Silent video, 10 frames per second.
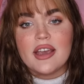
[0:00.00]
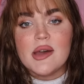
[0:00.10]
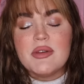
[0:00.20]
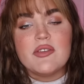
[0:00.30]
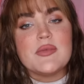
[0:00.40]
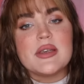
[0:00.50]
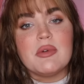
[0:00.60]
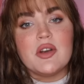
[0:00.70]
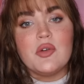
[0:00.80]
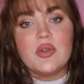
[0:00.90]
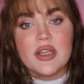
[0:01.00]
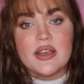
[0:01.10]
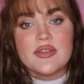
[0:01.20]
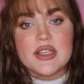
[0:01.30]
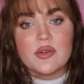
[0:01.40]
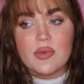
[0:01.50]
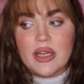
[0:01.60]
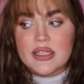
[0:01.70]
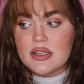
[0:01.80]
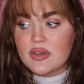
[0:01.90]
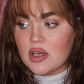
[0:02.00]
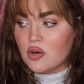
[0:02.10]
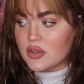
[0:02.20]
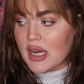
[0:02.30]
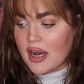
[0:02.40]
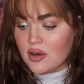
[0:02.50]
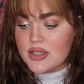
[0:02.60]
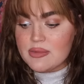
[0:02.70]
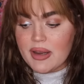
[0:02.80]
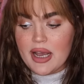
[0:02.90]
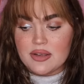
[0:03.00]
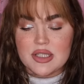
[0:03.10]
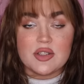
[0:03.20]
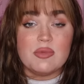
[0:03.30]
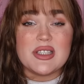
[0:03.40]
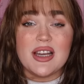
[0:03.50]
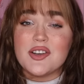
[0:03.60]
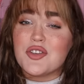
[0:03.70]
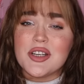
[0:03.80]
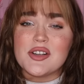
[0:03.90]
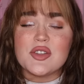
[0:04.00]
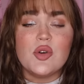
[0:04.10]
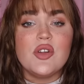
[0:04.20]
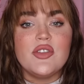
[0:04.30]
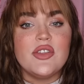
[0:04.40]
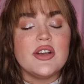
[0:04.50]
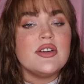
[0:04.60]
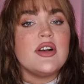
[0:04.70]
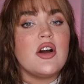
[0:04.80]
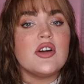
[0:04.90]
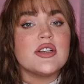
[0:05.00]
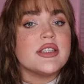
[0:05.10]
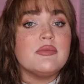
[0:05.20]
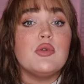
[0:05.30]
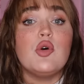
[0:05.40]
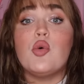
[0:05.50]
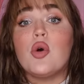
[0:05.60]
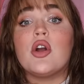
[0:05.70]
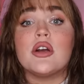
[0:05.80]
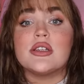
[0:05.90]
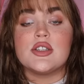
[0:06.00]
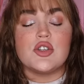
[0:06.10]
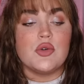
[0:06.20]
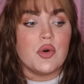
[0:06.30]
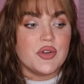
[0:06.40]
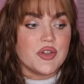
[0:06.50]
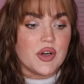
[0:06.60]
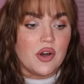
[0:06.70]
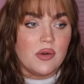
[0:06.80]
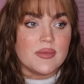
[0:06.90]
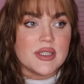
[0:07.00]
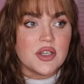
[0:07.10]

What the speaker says: Coming from someone who lives in a relatively old house, my house is almost 100 years old, there are some quirks to older homes.